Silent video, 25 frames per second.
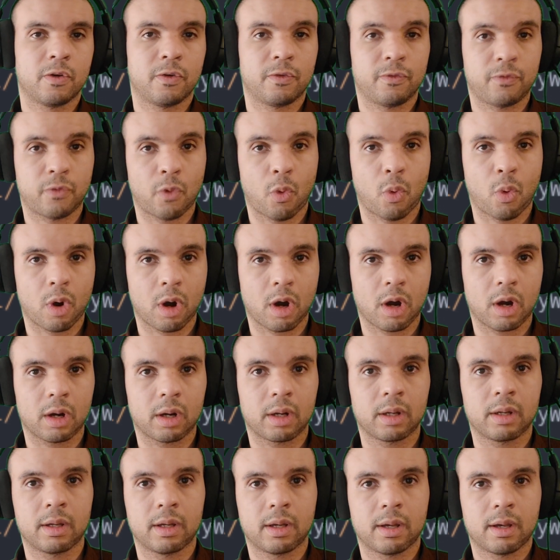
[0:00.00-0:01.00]

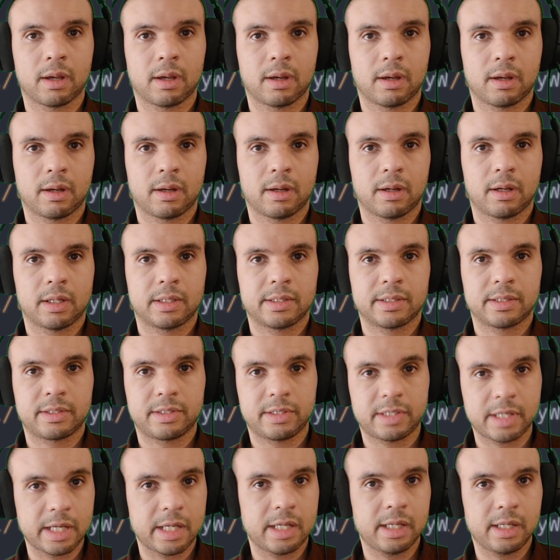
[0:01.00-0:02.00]
for
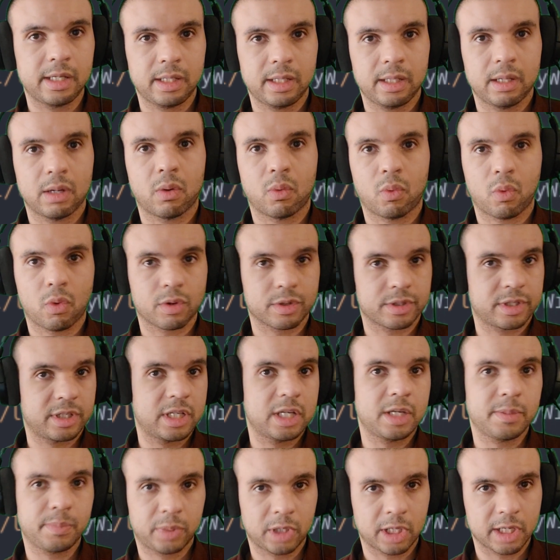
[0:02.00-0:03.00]
C or
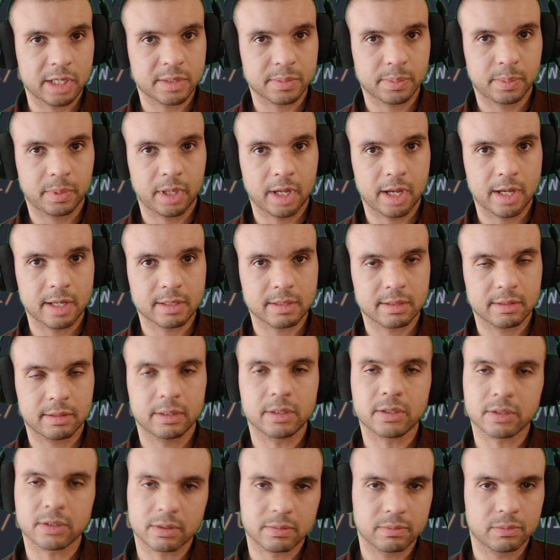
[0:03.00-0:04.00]
C++.
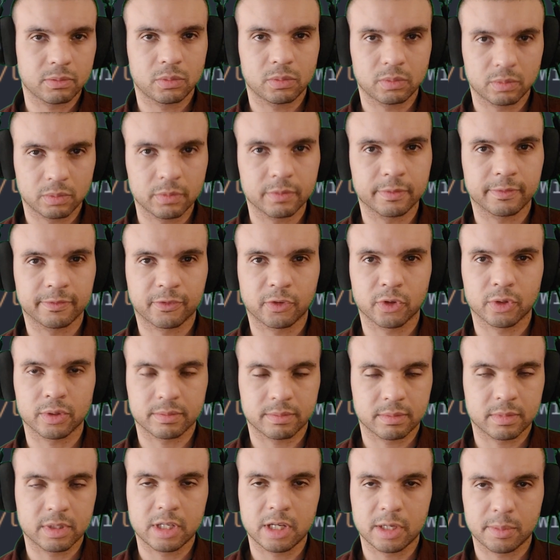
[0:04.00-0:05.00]
It's for
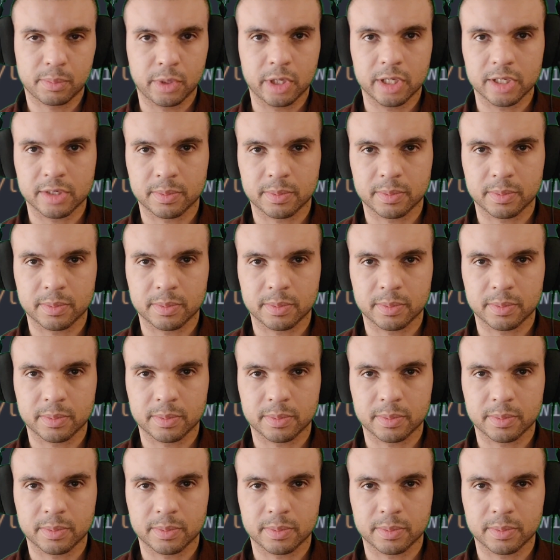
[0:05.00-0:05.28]
C++.